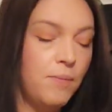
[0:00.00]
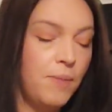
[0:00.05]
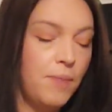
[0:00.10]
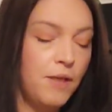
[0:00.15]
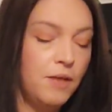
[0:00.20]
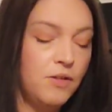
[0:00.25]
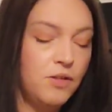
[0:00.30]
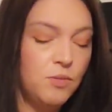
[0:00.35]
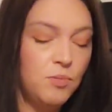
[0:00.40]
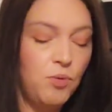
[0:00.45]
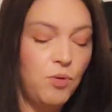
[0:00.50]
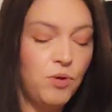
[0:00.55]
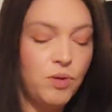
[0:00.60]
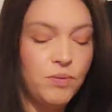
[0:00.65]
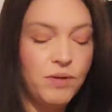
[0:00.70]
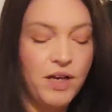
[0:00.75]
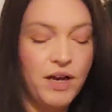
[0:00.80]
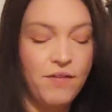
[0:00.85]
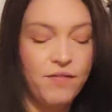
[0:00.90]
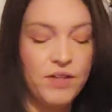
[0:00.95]
Supporting,
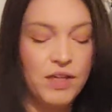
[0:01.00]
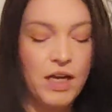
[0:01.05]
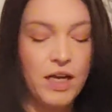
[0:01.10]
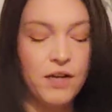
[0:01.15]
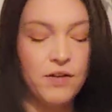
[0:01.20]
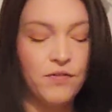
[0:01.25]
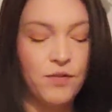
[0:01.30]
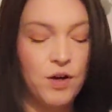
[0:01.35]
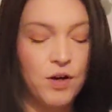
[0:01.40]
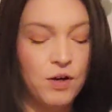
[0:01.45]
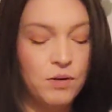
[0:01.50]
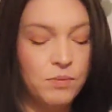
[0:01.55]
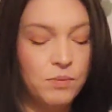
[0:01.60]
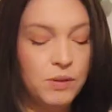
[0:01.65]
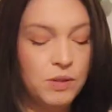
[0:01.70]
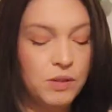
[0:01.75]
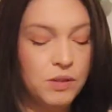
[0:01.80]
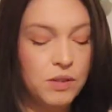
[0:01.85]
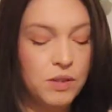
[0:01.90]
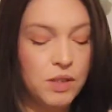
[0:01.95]
we have the Eight of
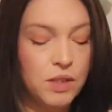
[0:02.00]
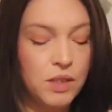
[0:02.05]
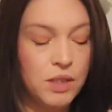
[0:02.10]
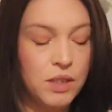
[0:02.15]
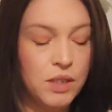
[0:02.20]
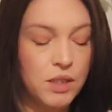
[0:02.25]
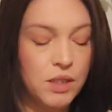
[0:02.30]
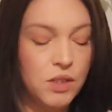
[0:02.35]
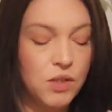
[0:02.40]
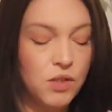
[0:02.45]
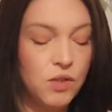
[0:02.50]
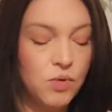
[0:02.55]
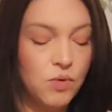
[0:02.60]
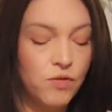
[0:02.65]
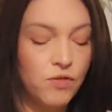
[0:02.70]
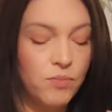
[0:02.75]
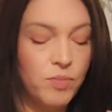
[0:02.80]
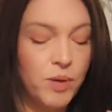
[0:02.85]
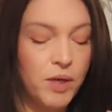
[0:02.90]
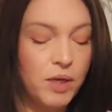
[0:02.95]
Cups, the Two
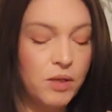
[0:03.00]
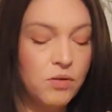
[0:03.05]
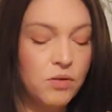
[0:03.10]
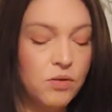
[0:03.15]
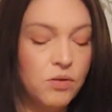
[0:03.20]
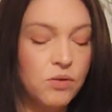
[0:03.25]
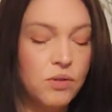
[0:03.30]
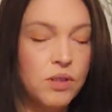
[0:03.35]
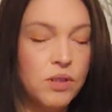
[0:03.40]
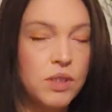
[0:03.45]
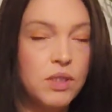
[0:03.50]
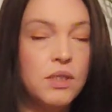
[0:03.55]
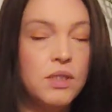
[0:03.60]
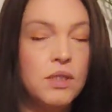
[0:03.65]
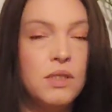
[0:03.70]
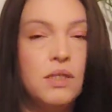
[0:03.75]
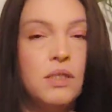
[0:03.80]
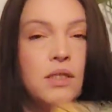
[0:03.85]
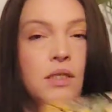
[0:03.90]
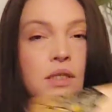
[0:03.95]
of Pentacles,
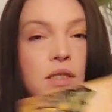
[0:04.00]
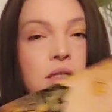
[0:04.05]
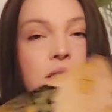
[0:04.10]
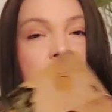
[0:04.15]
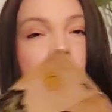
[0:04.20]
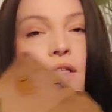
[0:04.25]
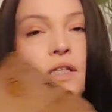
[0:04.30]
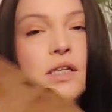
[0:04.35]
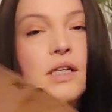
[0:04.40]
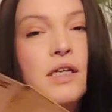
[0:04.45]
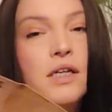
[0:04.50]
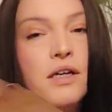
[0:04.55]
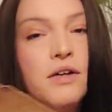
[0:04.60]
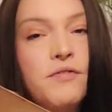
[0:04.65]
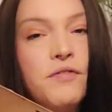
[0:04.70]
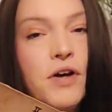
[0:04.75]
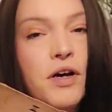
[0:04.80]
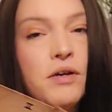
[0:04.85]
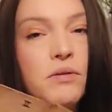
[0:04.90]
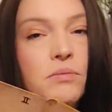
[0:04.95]
the King
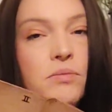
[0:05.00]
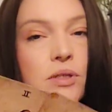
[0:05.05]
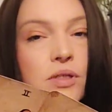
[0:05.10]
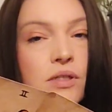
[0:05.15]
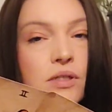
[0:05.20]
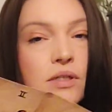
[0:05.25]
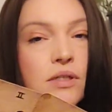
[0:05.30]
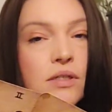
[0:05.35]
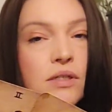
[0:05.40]
of Cups,